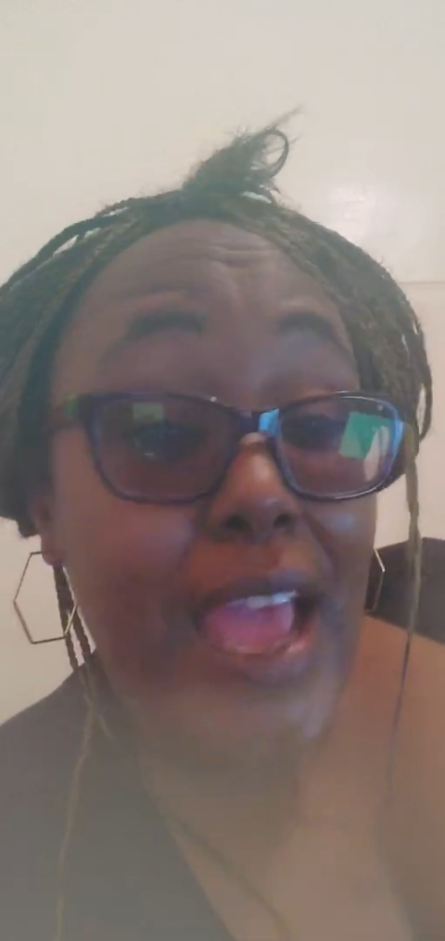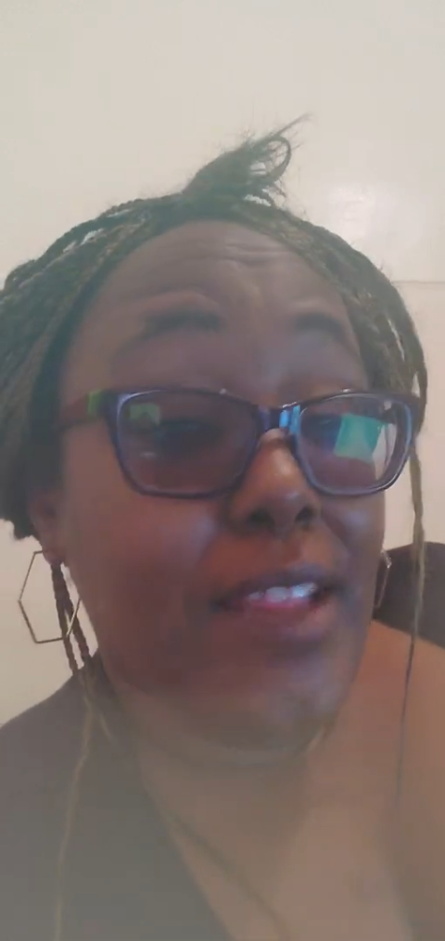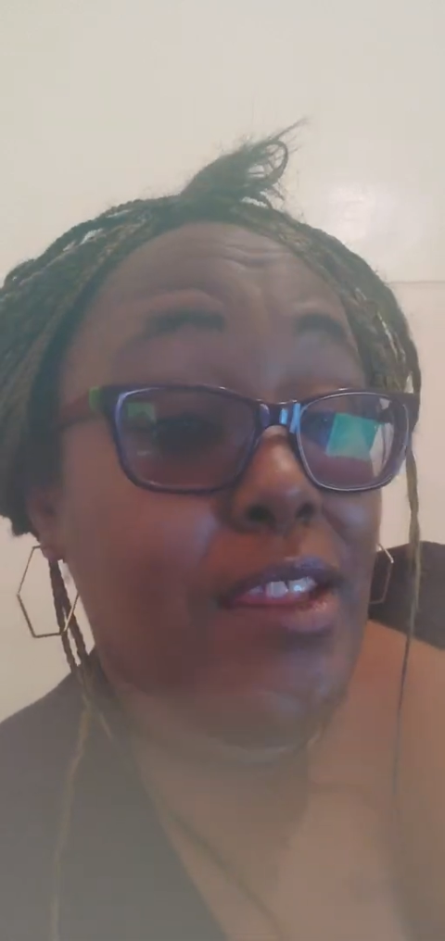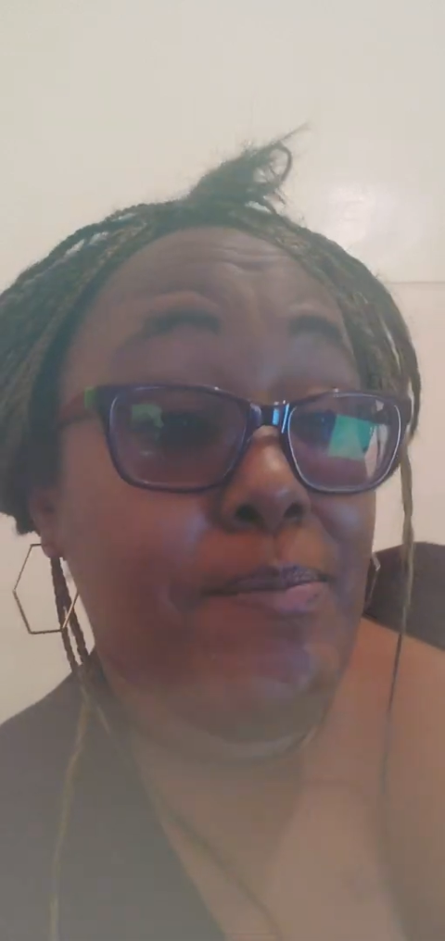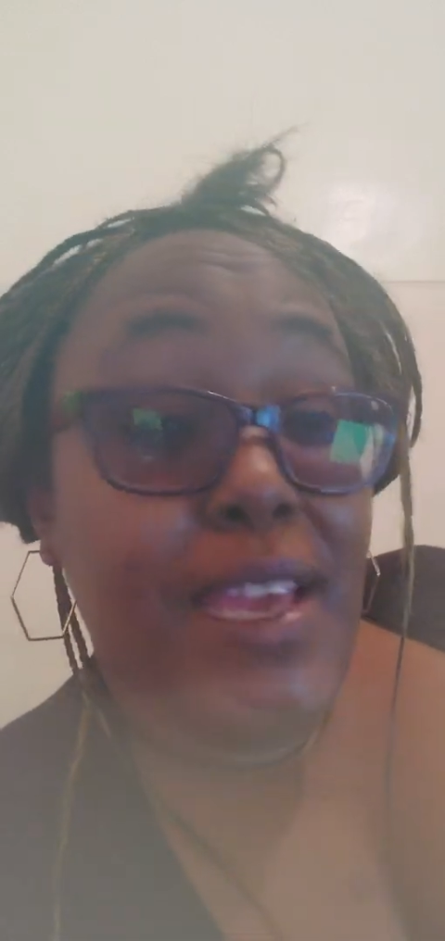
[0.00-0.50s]

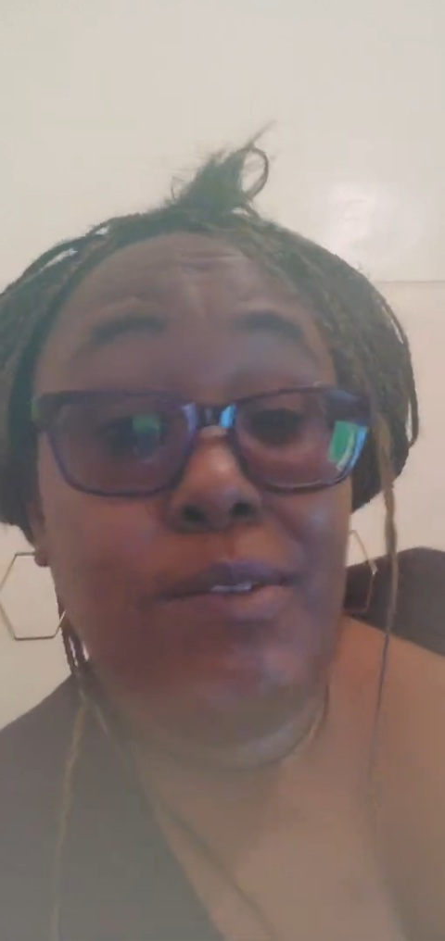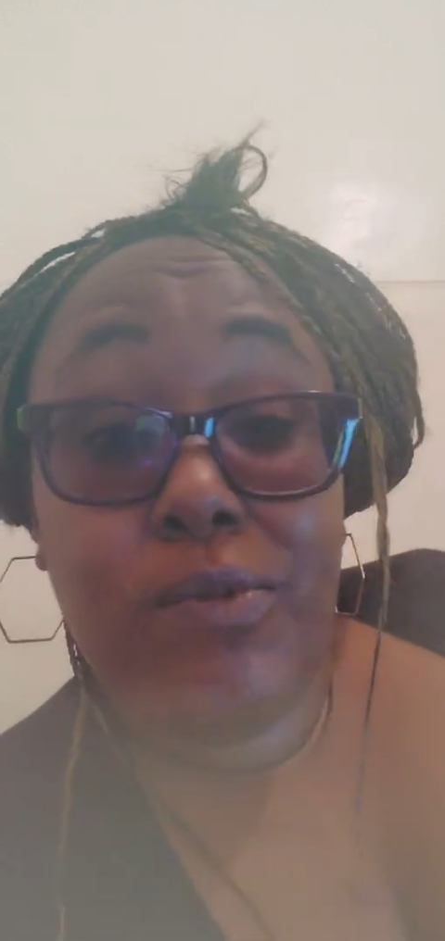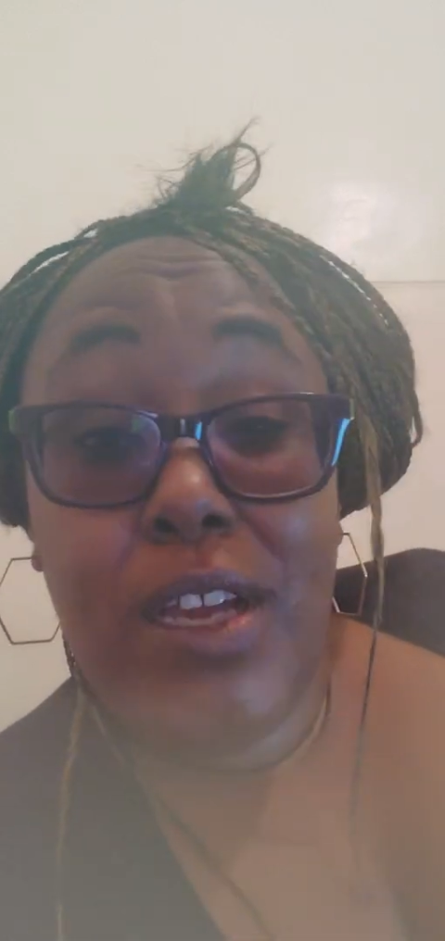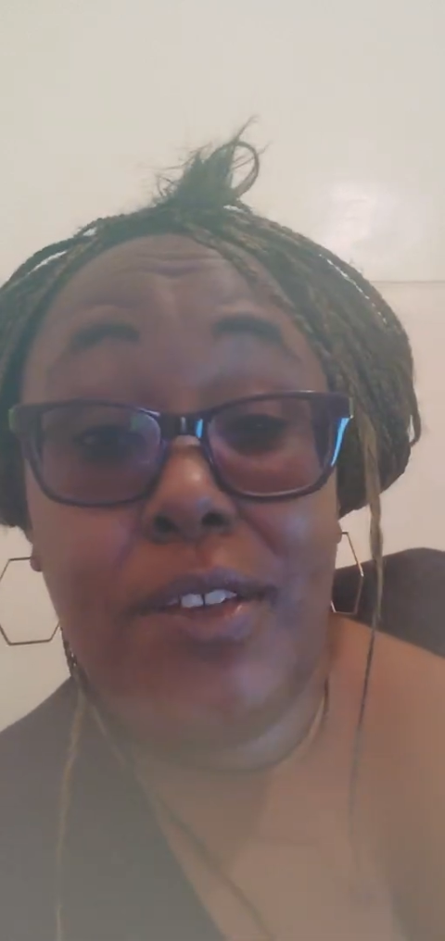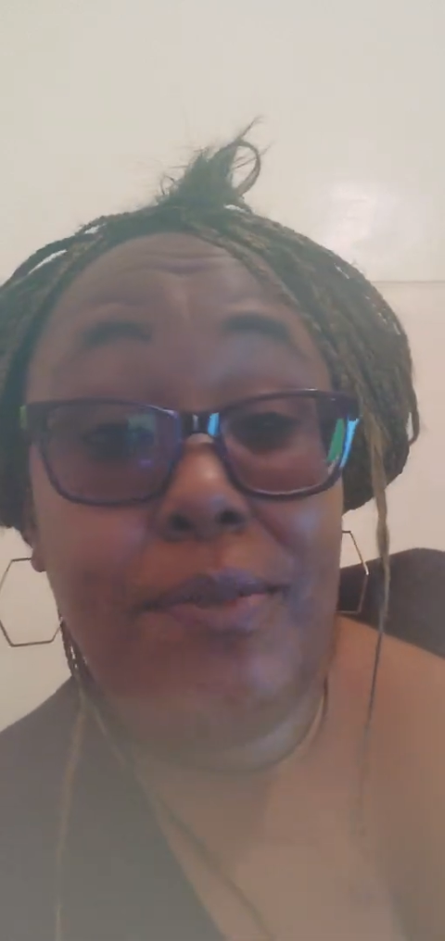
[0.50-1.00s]
And the men
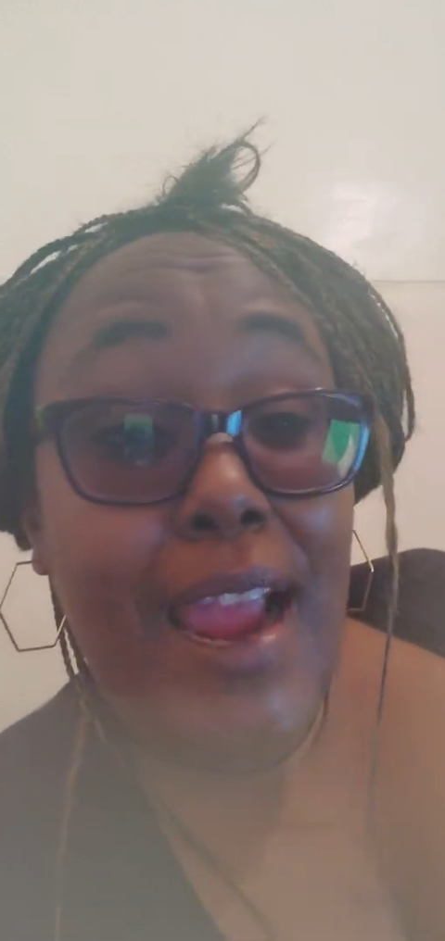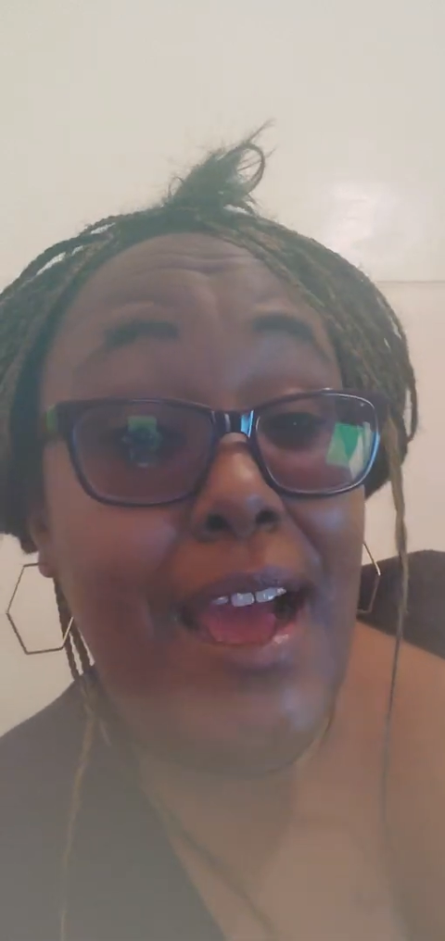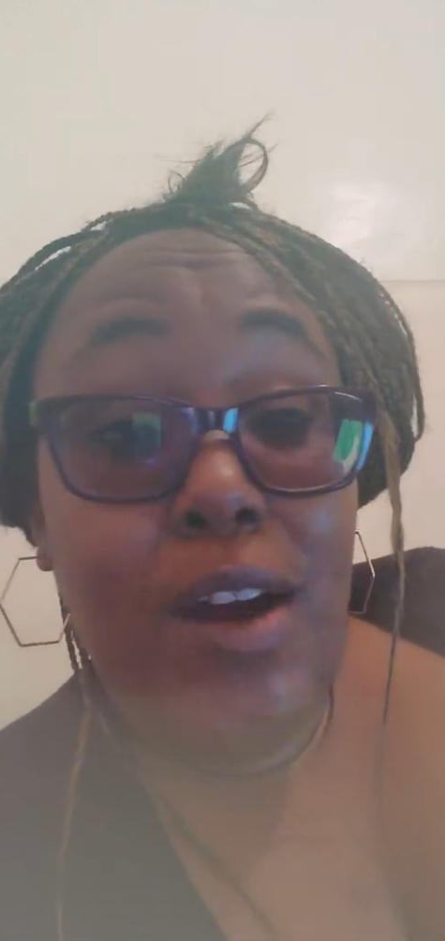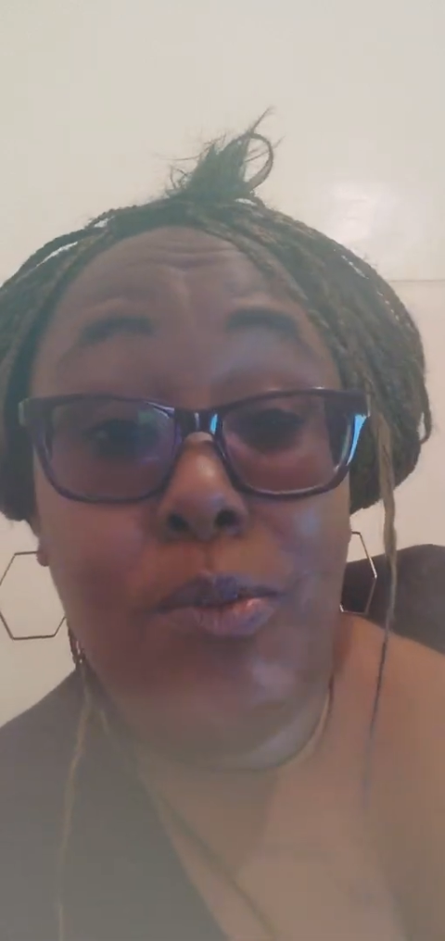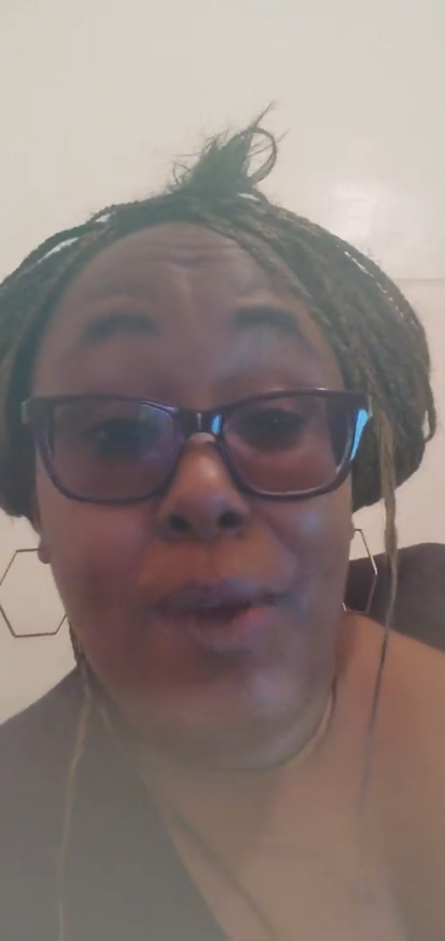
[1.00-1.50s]
run
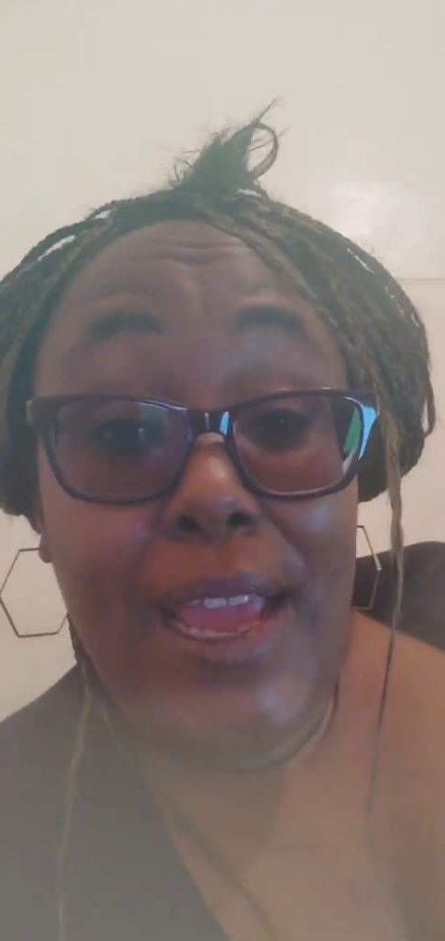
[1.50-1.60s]
around